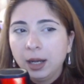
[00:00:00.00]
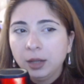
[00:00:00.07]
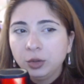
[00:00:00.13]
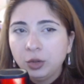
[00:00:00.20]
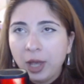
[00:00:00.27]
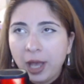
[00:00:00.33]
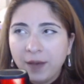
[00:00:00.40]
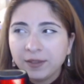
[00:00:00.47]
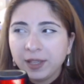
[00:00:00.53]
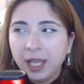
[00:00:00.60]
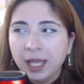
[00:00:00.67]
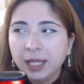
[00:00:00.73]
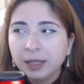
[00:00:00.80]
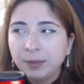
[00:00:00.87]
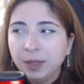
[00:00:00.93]
to have
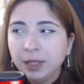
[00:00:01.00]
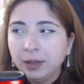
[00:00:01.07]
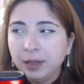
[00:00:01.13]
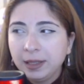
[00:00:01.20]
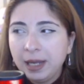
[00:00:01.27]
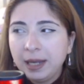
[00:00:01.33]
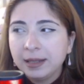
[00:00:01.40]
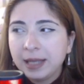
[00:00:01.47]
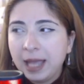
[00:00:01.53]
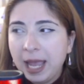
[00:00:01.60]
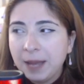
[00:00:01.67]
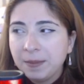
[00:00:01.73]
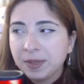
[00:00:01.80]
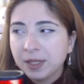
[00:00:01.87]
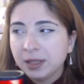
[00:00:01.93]
king in the middle in
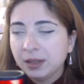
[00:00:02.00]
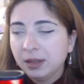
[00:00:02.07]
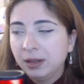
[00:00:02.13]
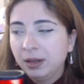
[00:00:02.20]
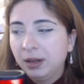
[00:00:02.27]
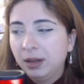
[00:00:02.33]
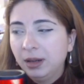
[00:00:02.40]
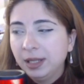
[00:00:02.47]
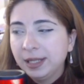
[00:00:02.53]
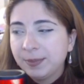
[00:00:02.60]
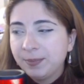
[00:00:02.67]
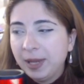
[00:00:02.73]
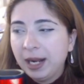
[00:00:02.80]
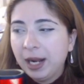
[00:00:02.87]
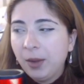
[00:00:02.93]
endgames, uh, it's
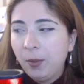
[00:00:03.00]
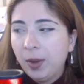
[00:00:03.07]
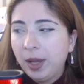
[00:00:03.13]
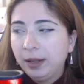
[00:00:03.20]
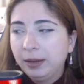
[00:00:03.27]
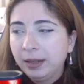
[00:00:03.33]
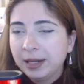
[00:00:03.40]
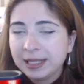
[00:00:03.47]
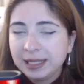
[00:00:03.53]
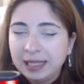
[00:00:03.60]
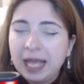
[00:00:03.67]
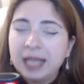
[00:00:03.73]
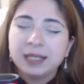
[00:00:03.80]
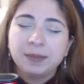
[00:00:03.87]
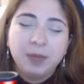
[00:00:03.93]
better when there is
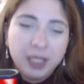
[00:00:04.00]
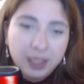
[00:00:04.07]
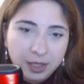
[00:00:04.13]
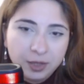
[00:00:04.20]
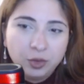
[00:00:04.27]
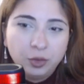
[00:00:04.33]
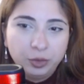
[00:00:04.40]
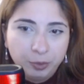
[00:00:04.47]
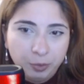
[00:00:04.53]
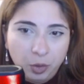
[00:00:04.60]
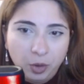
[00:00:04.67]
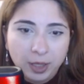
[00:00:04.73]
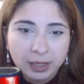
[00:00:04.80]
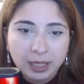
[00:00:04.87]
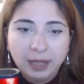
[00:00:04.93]
less pieces on the
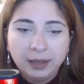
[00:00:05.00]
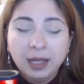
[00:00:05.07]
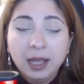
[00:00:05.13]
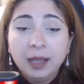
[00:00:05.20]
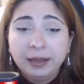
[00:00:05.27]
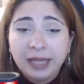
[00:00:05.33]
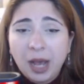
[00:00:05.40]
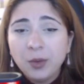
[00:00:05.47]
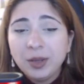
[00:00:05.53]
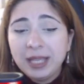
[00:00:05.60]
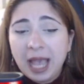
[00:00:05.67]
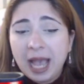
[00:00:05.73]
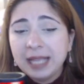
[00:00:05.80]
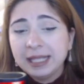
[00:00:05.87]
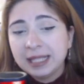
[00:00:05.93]
board. And now,
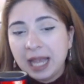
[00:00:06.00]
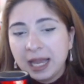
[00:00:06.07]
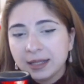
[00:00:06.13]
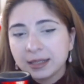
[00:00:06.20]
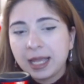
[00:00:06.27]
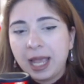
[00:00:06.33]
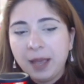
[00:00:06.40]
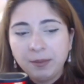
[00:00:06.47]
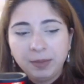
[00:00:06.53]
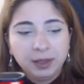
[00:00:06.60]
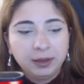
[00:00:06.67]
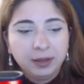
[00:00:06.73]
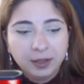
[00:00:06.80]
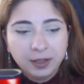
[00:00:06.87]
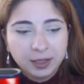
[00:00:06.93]
yeah, it's endgame,
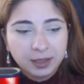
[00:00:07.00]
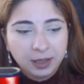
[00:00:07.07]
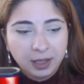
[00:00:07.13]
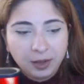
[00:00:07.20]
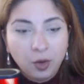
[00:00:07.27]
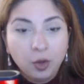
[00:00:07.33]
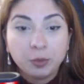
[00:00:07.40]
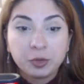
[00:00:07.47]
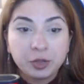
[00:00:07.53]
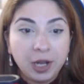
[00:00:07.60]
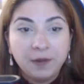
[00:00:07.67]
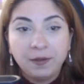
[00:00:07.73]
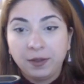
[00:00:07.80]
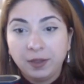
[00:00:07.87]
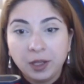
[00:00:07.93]
but there is like almost
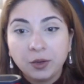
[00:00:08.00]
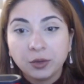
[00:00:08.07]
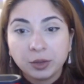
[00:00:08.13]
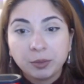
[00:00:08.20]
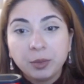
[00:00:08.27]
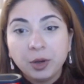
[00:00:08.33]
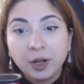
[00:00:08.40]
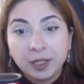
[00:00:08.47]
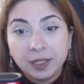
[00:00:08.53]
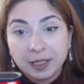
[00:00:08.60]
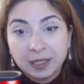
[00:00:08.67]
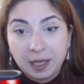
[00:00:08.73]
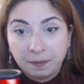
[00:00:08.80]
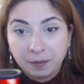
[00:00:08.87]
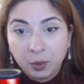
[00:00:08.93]
everything on the board
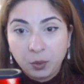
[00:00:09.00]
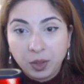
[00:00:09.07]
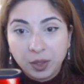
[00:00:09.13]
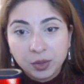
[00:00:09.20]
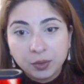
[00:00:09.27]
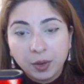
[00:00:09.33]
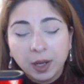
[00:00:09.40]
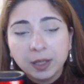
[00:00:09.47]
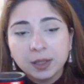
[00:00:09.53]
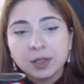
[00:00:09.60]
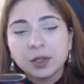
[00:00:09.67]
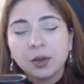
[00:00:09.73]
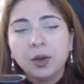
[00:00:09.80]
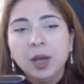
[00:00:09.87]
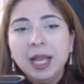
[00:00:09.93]
except queens, right?
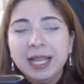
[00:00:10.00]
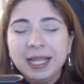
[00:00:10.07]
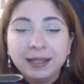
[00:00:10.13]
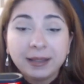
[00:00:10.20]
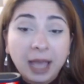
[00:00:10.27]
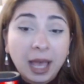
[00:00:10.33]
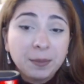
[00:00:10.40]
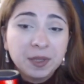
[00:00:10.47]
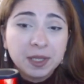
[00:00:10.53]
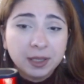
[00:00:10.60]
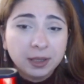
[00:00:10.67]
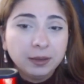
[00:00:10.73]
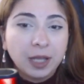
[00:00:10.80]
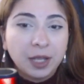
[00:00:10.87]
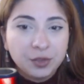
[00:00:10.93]
So it can be
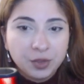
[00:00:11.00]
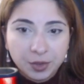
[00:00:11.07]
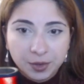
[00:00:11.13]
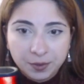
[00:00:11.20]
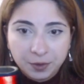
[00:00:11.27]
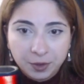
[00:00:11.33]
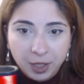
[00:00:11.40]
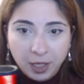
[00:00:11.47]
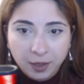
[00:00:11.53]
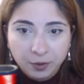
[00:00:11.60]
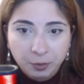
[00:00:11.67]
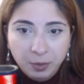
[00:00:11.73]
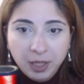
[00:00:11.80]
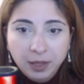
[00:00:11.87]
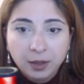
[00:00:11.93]
still dangerous for king
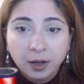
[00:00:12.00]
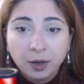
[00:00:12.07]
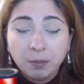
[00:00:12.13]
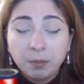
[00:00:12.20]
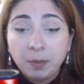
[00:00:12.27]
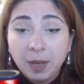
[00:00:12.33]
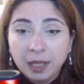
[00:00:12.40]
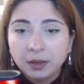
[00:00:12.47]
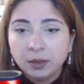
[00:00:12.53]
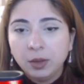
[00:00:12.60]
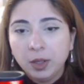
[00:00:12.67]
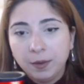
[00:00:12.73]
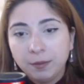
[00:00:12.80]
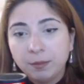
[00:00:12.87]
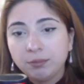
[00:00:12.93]
to be there, but
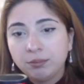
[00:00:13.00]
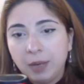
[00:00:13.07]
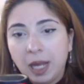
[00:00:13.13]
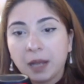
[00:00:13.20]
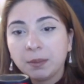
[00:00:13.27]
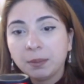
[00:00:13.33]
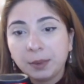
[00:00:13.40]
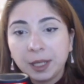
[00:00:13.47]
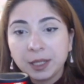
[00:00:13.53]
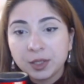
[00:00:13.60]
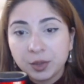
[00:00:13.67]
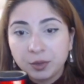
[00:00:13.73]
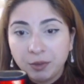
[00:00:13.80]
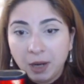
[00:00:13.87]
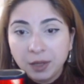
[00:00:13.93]
if black plays
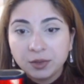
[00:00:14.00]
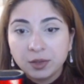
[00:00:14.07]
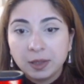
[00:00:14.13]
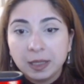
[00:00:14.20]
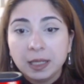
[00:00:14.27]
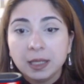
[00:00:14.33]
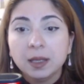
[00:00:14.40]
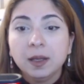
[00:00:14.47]
correctly,